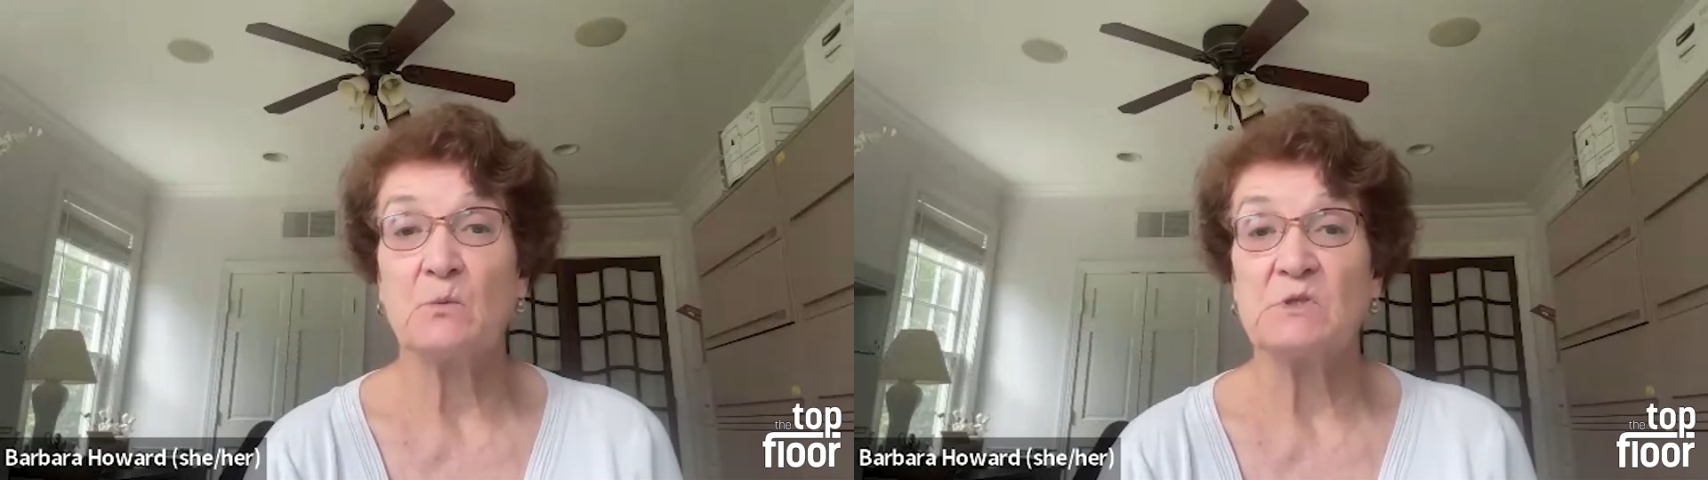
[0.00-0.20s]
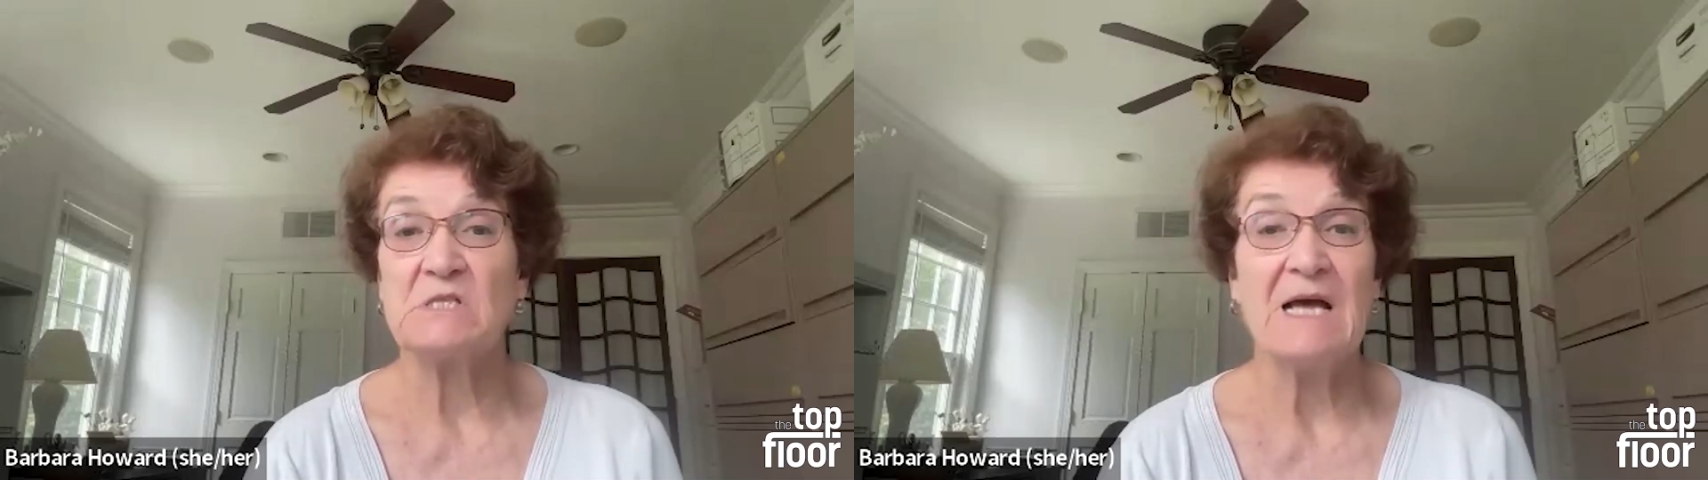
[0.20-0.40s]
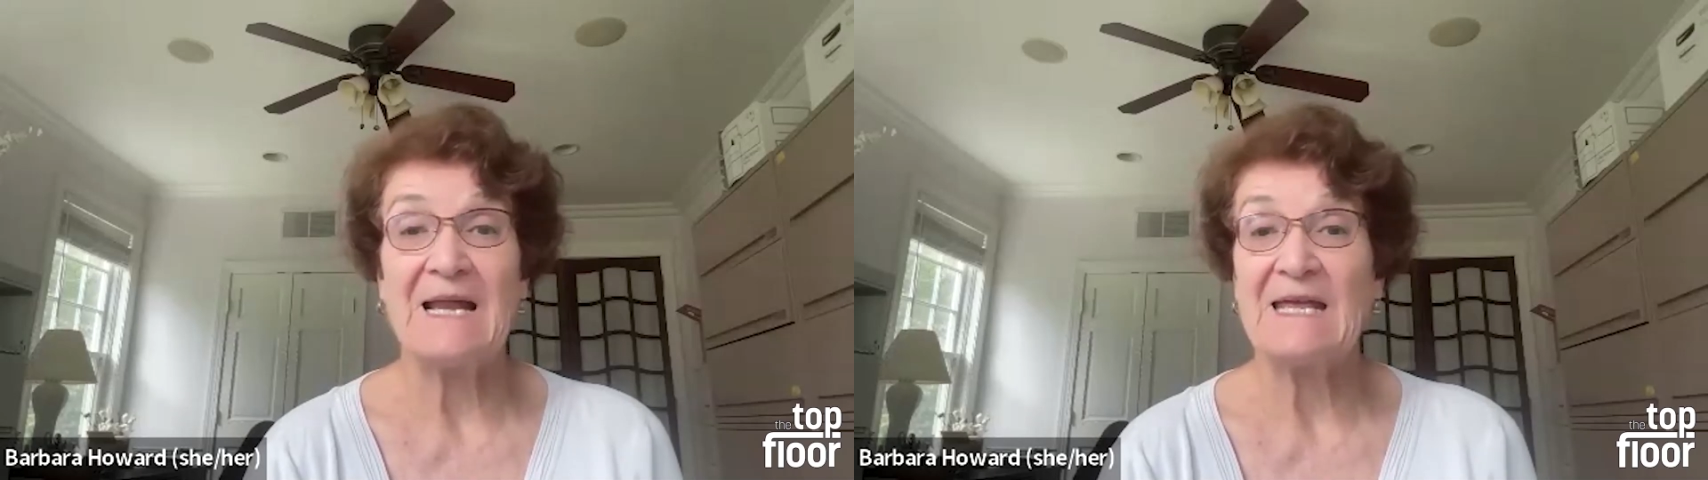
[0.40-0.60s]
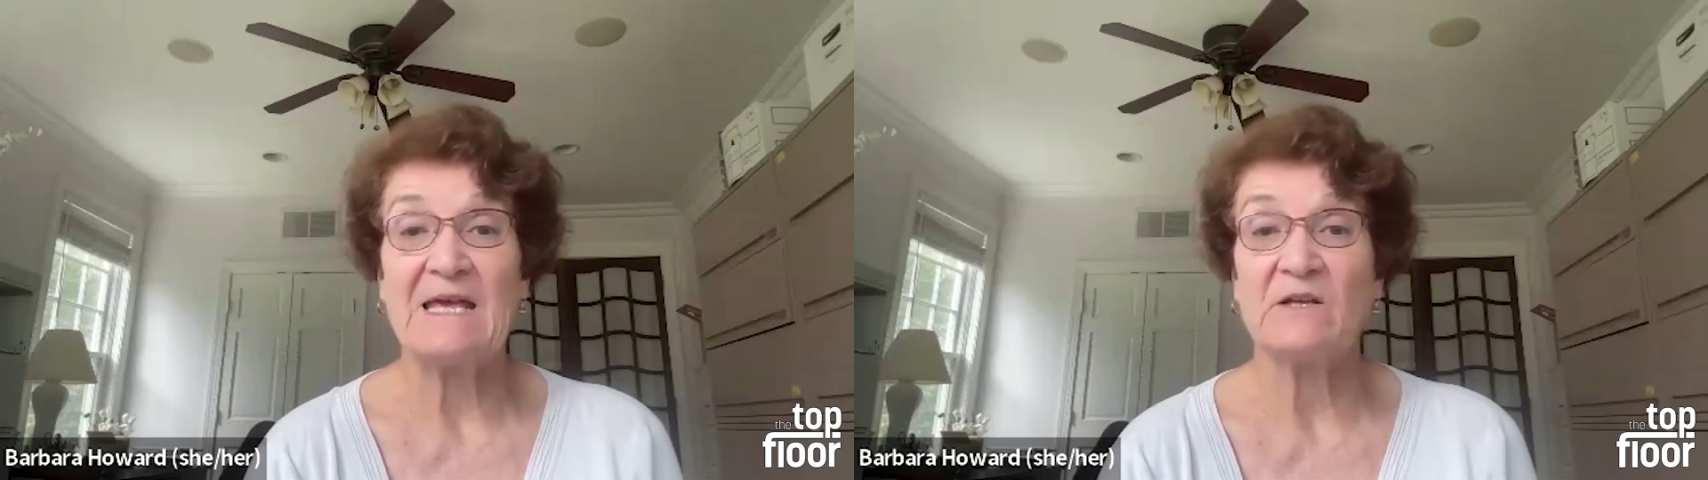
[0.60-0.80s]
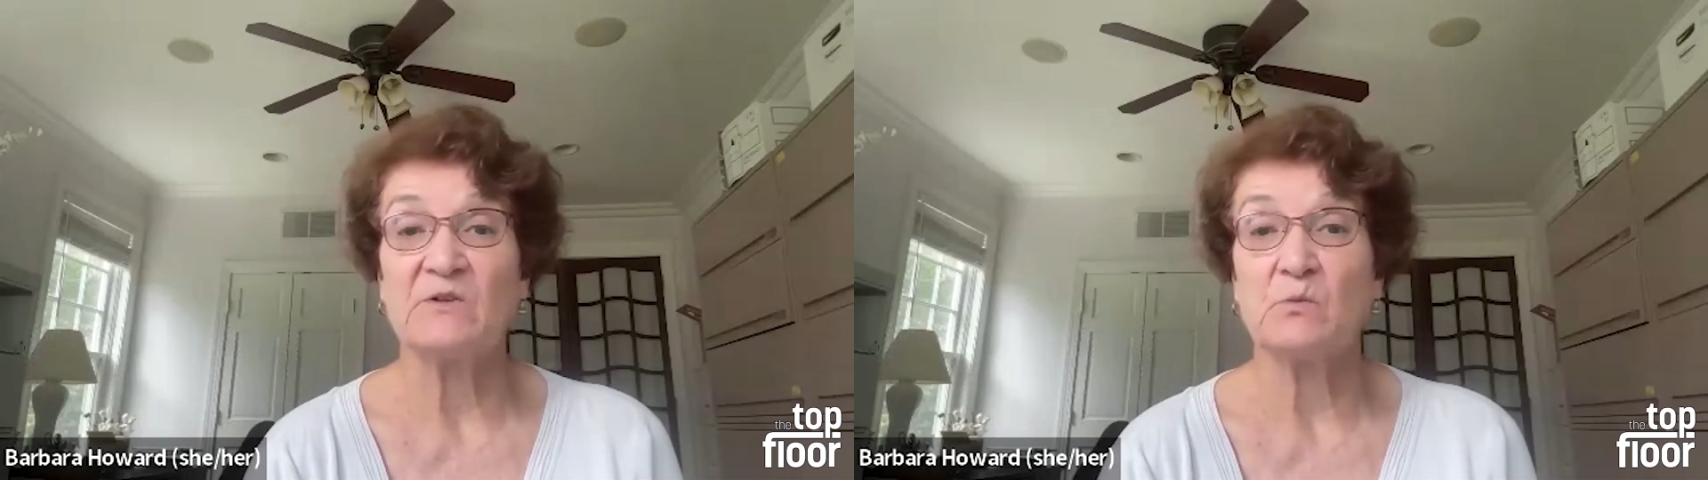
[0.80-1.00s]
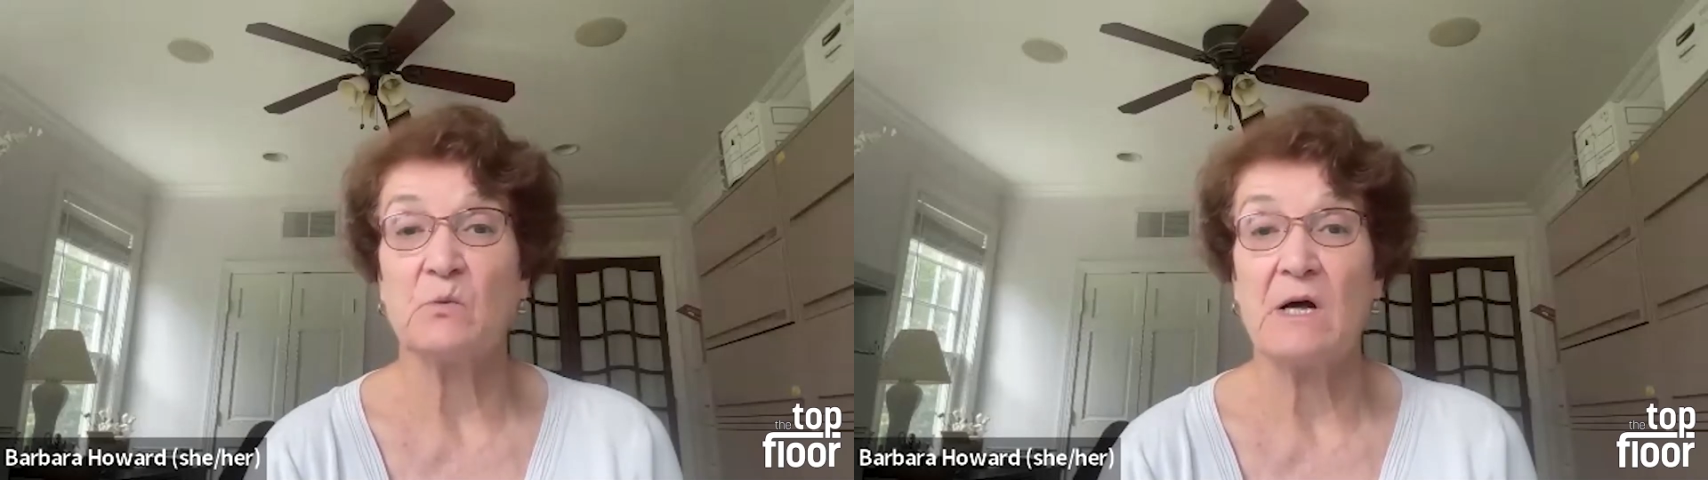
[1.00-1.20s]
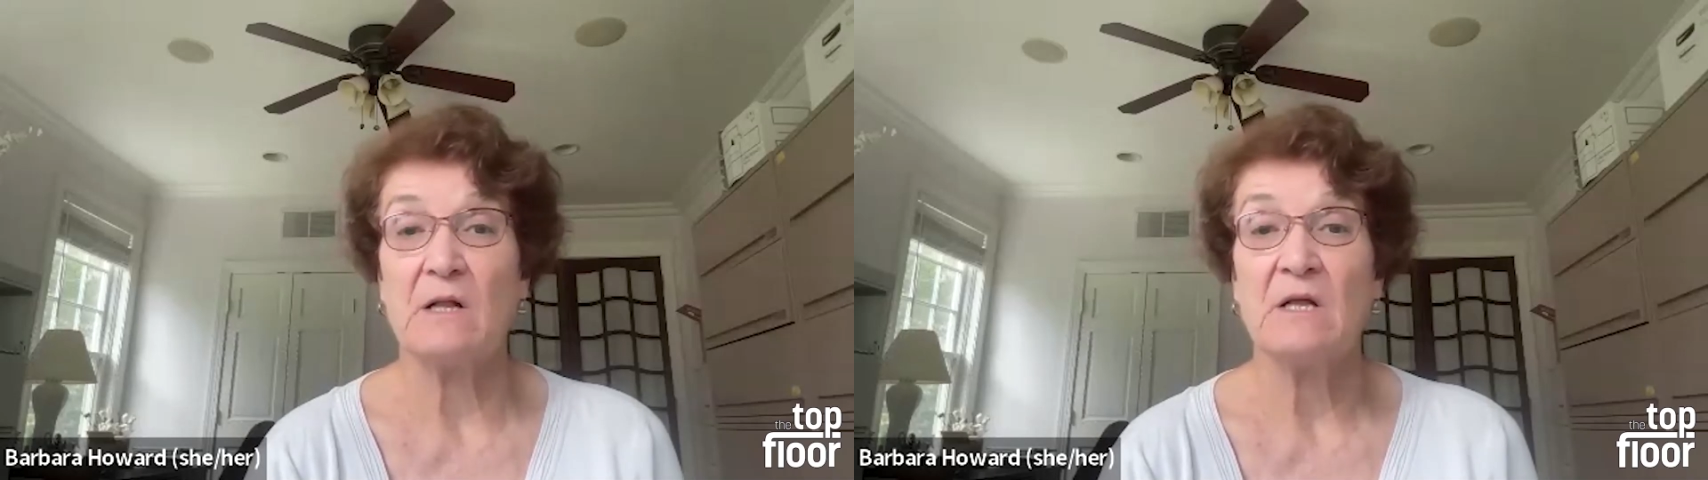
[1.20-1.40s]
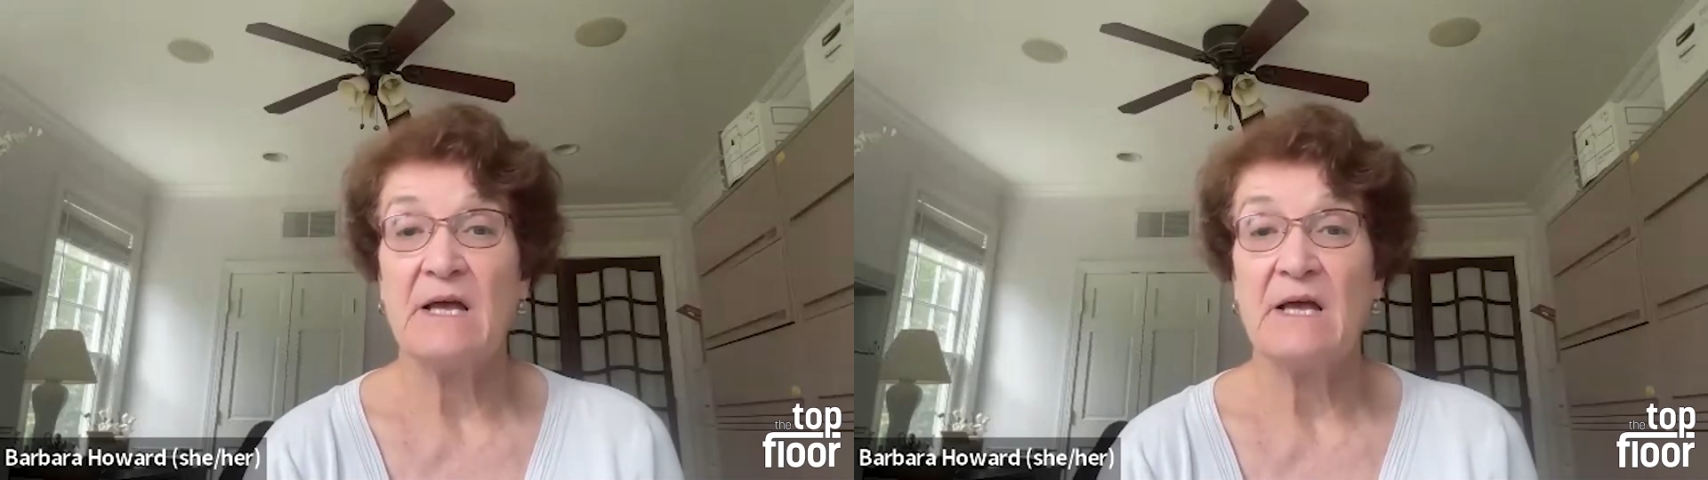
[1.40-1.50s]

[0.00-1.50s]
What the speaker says: was not handled well.